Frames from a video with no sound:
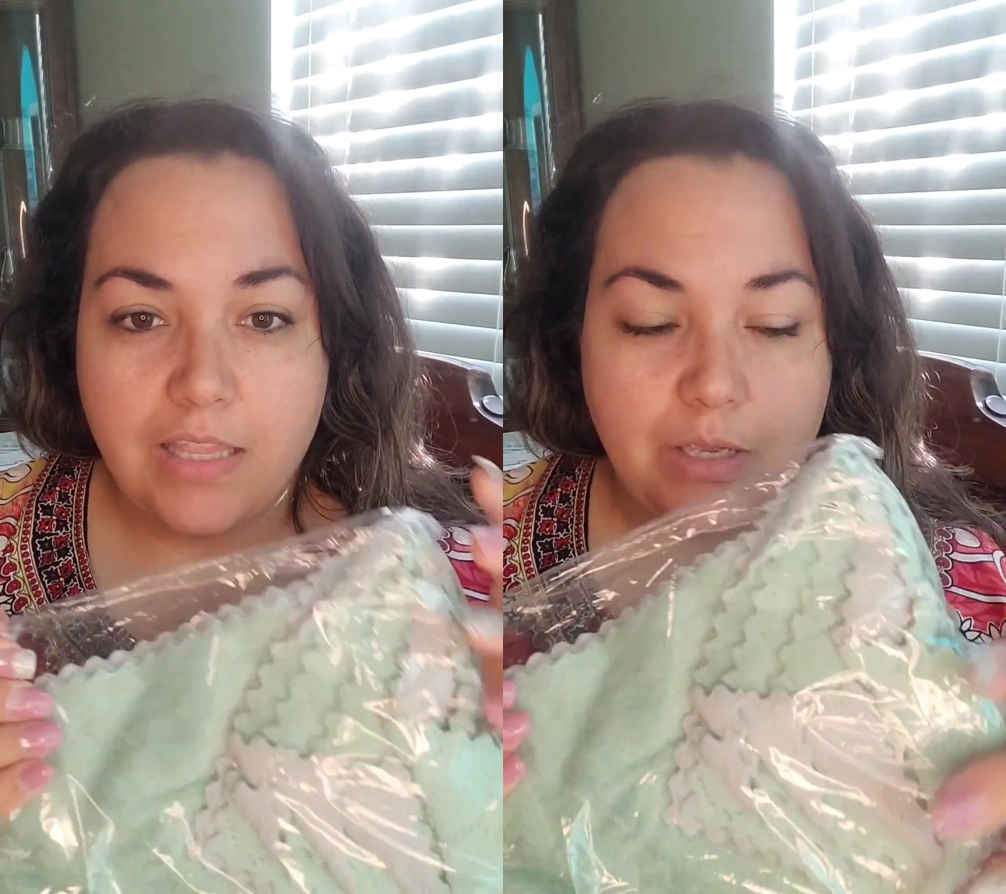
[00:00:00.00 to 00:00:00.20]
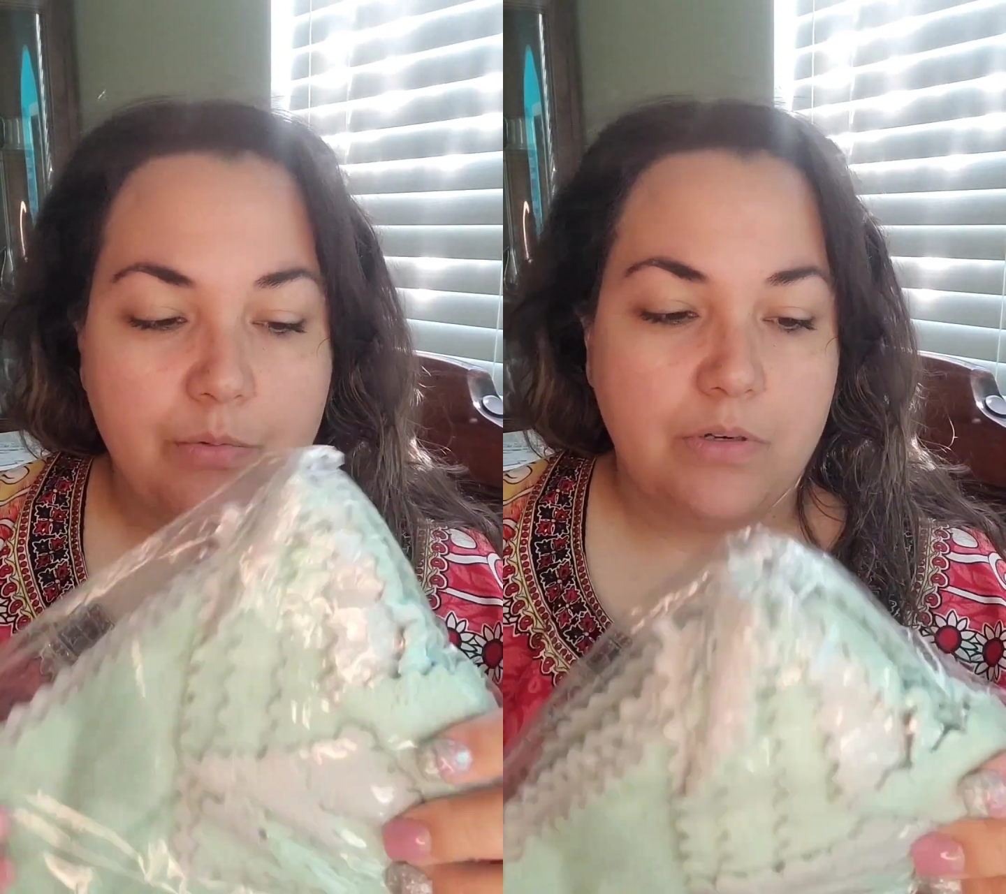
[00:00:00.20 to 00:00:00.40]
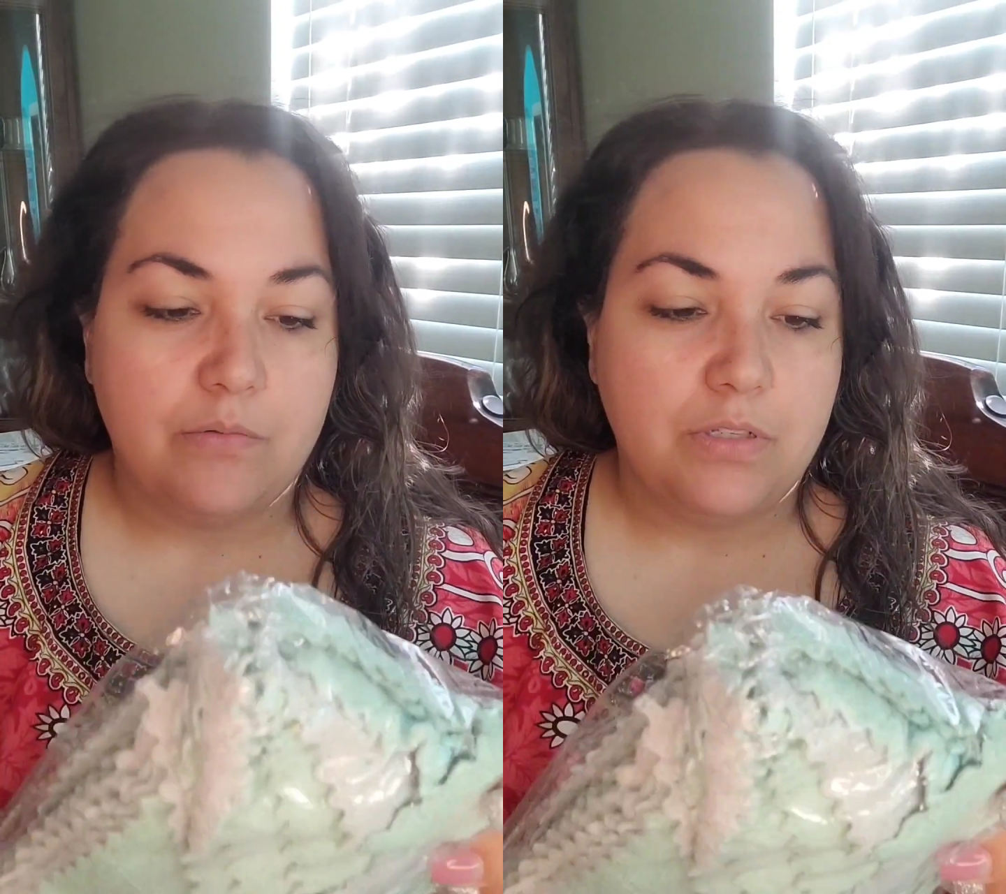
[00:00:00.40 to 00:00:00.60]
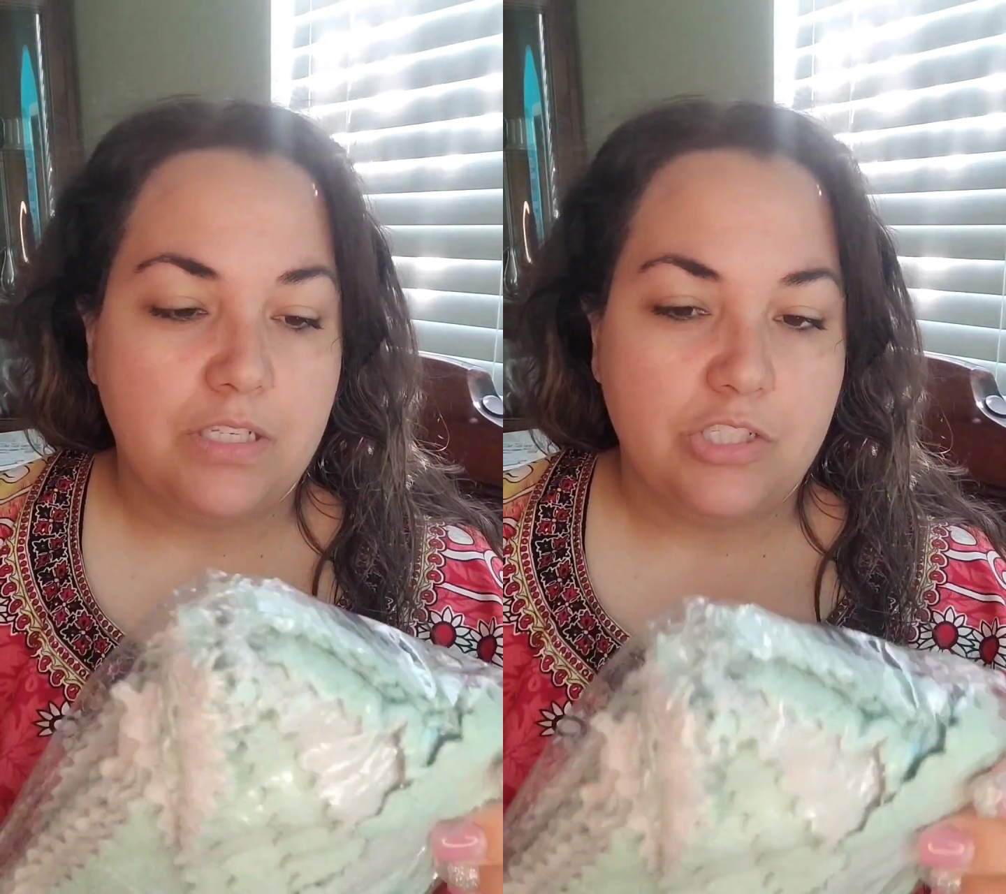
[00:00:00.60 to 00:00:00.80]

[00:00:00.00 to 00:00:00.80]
and they were really